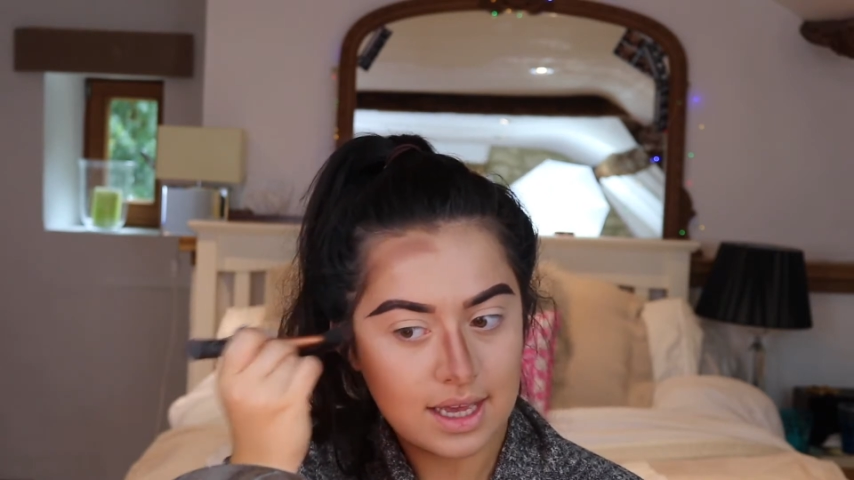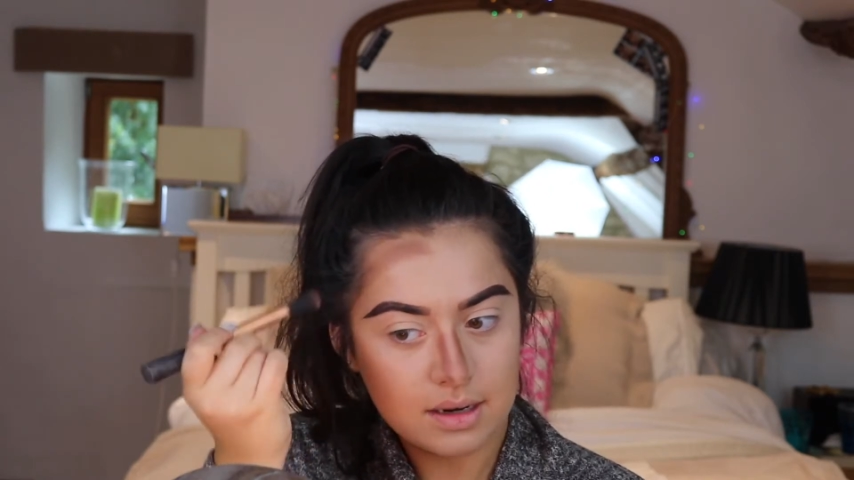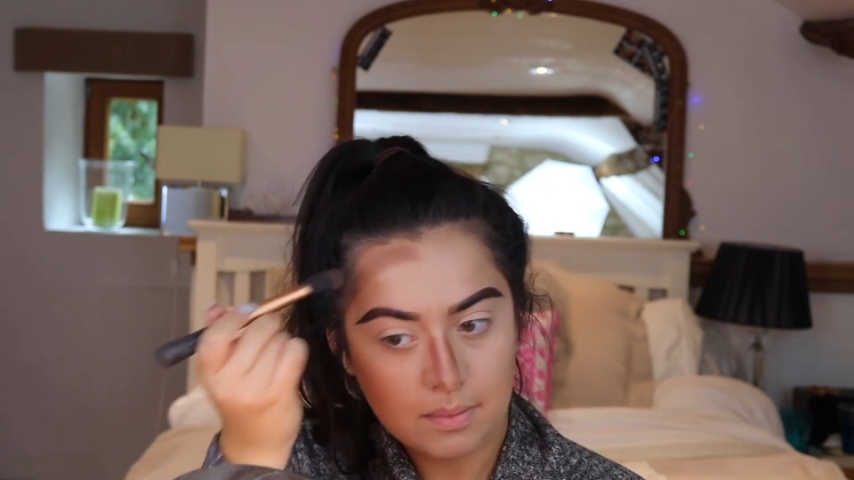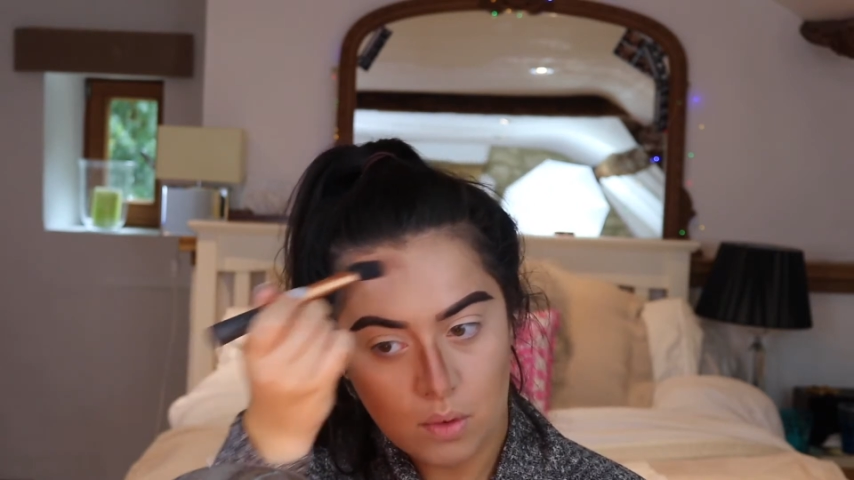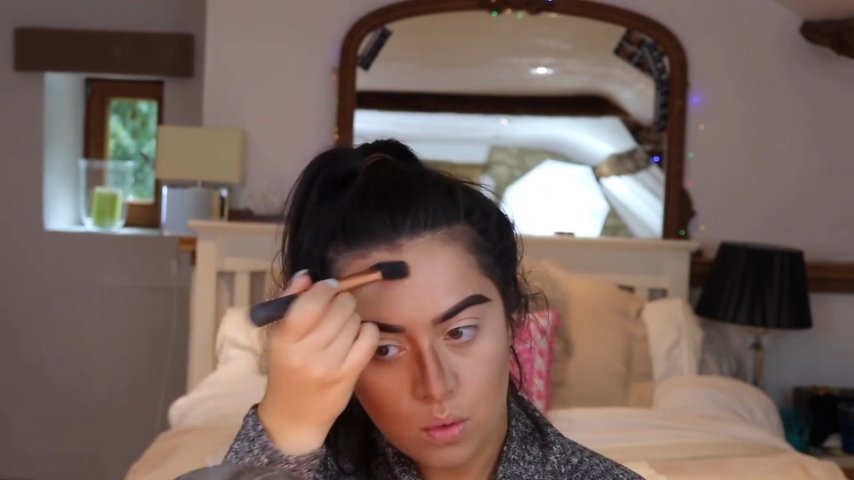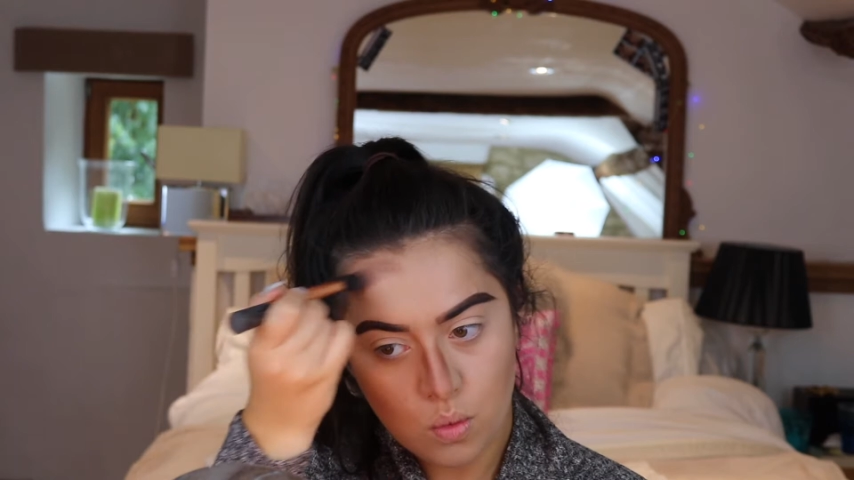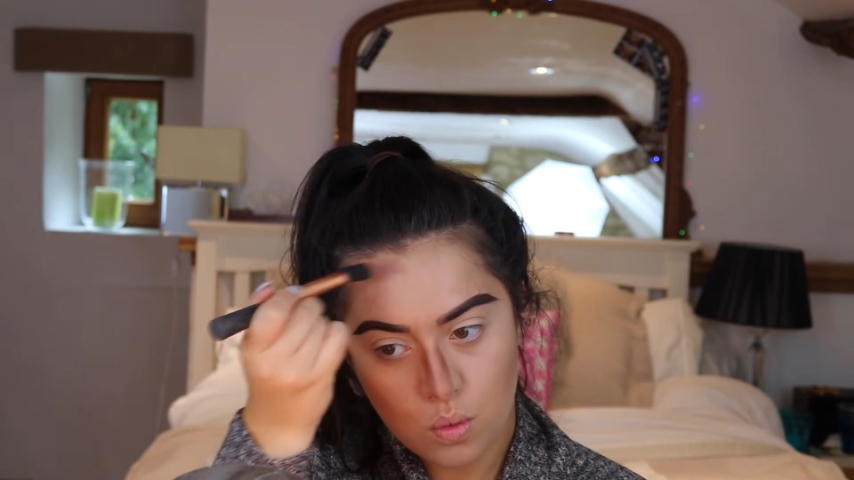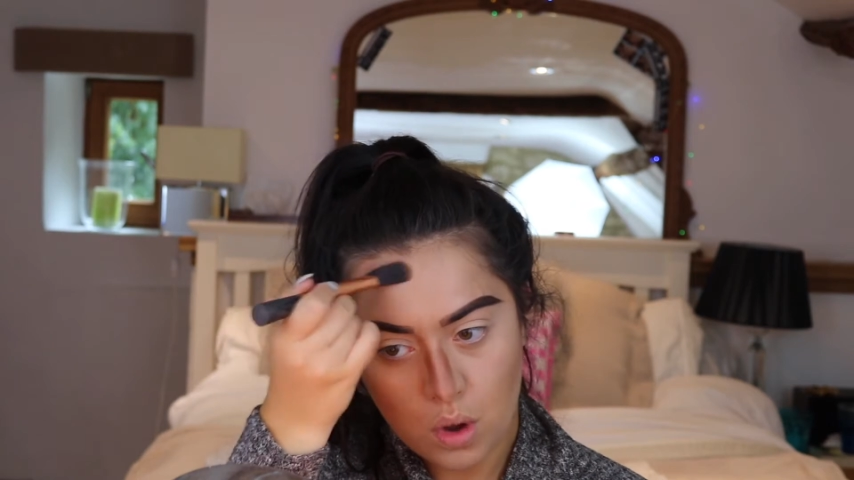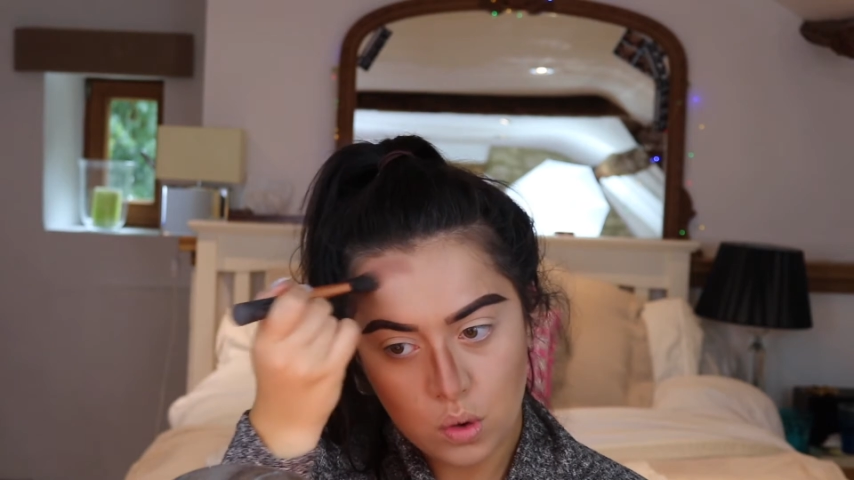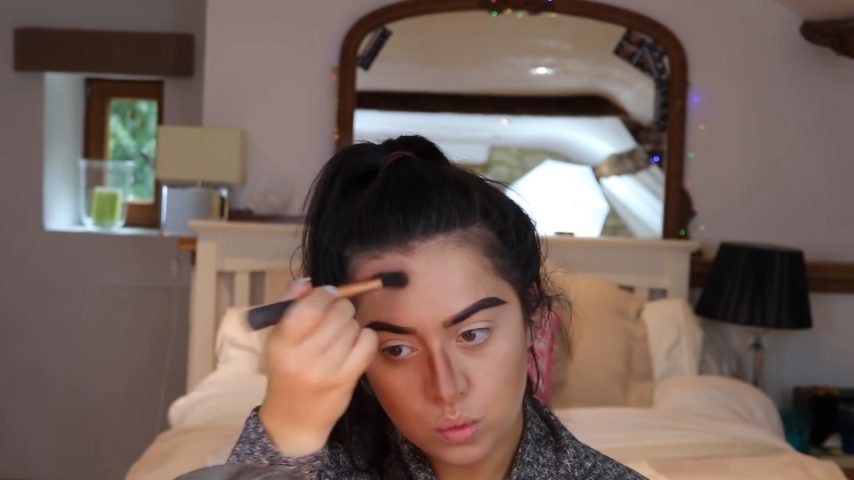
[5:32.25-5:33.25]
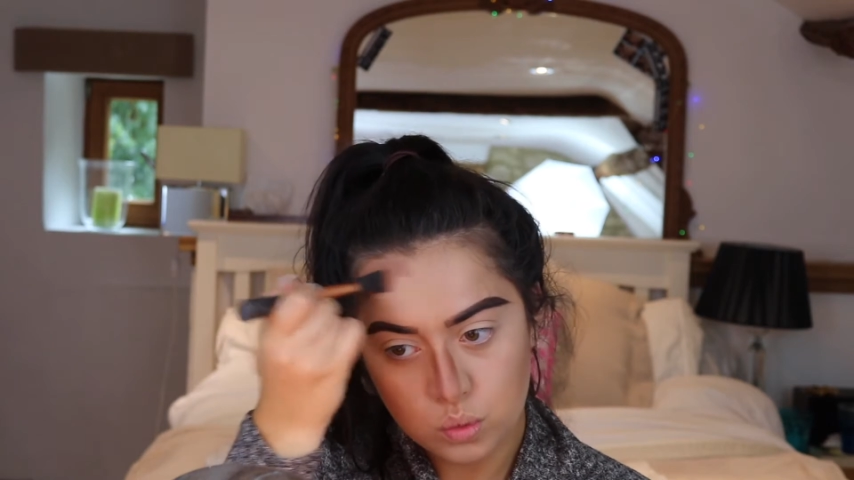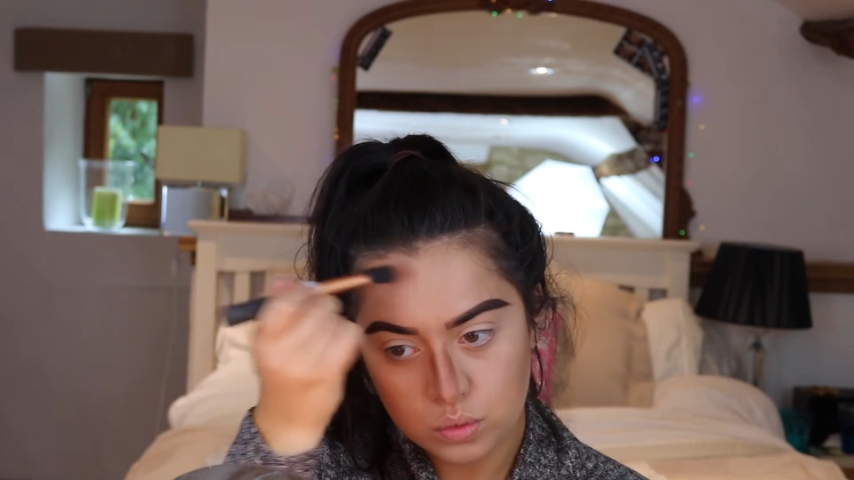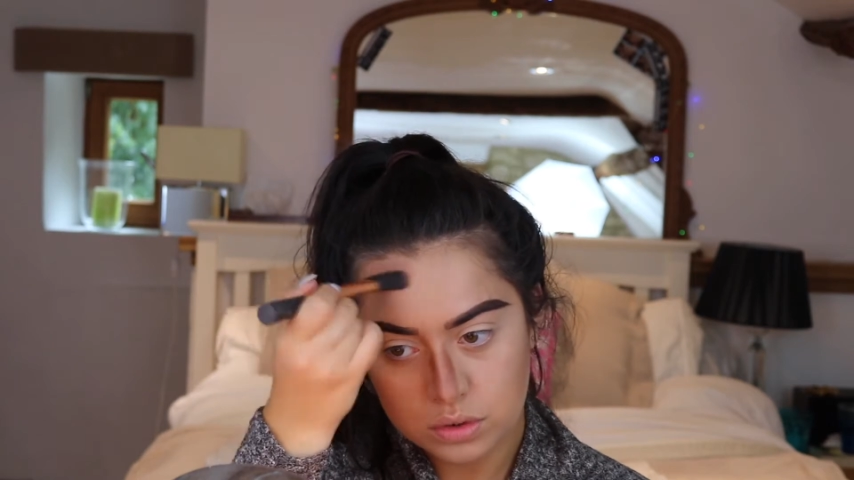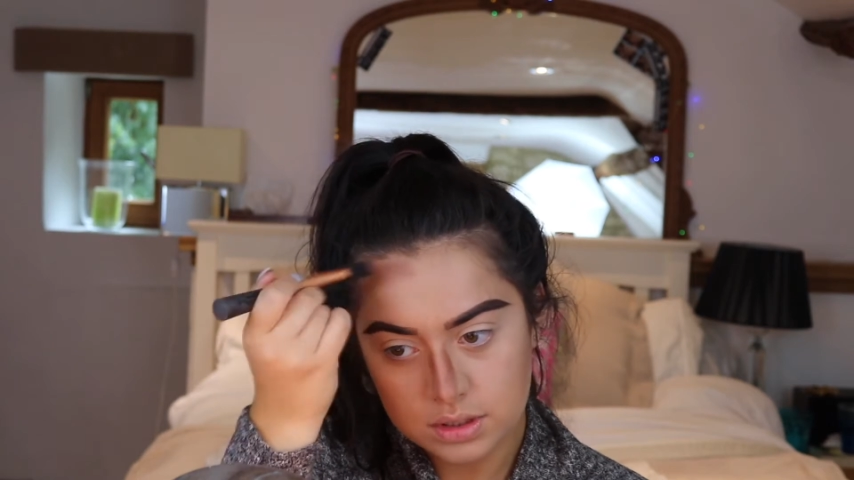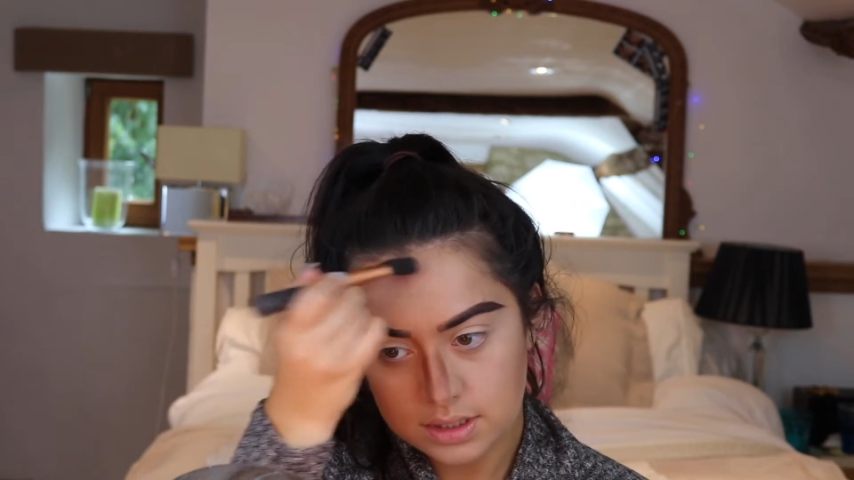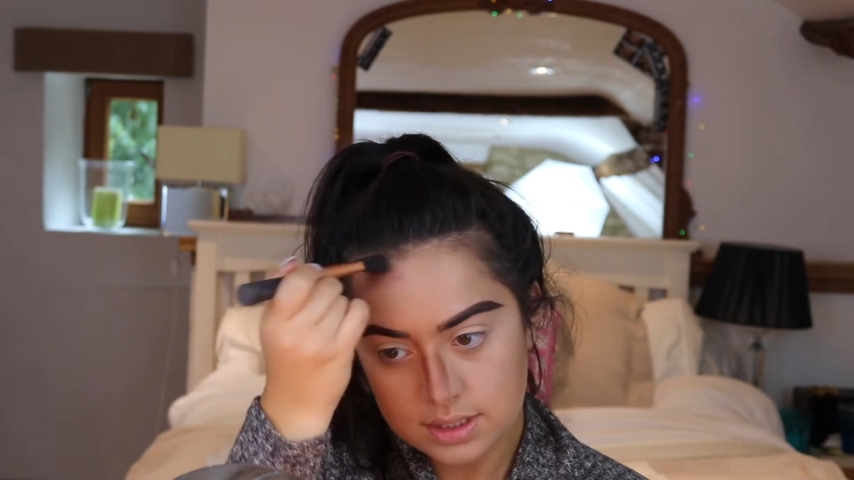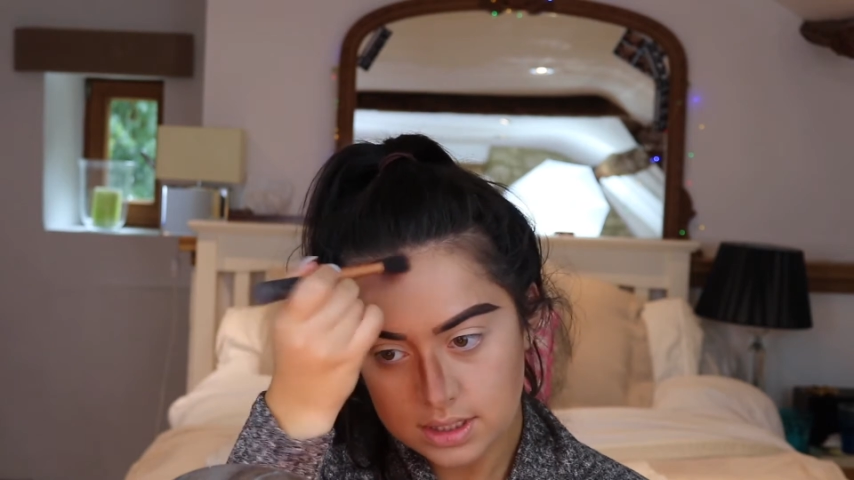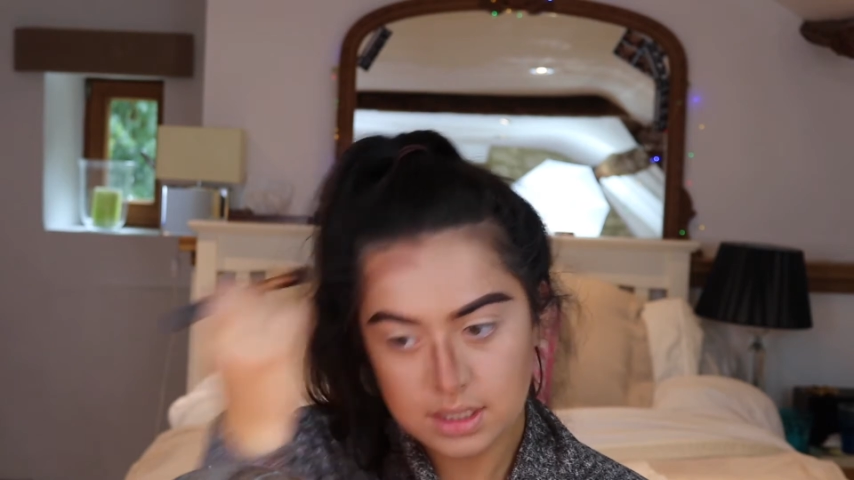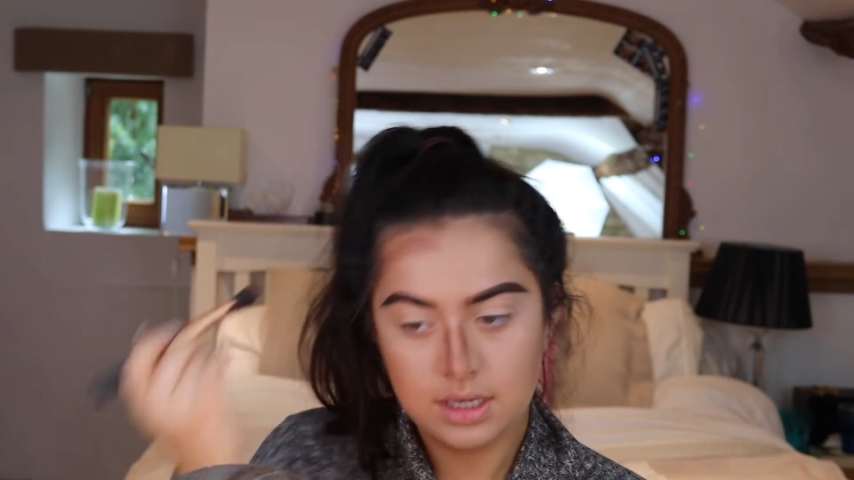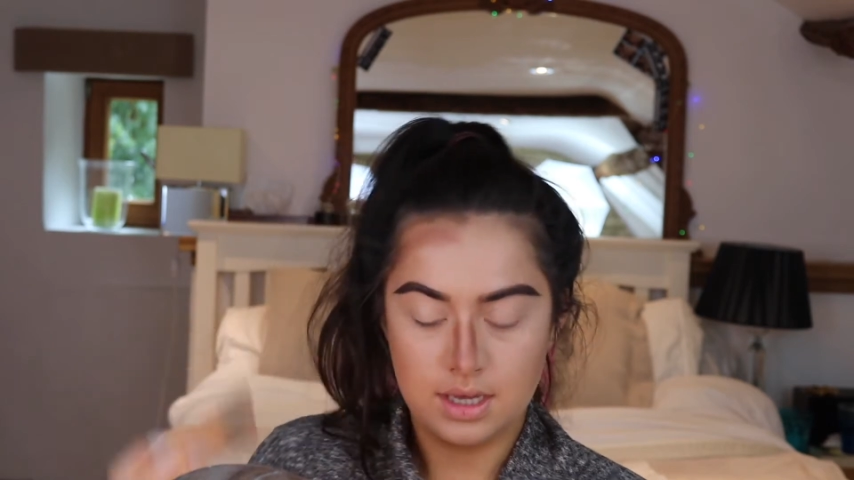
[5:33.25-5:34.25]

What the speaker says: and bronzed.